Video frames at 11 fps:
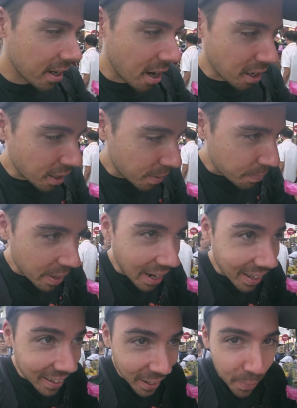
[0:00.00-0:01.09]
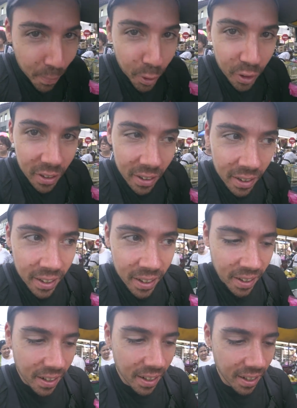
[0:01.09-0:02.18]
cut up pineapple
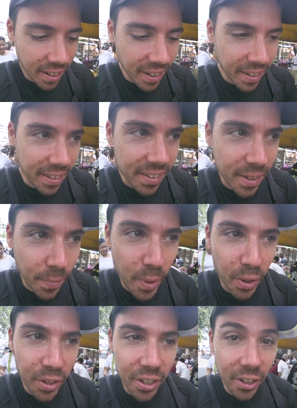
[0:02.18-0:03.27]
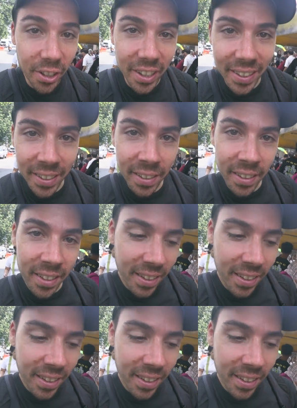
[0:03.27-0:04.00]
and some more durian.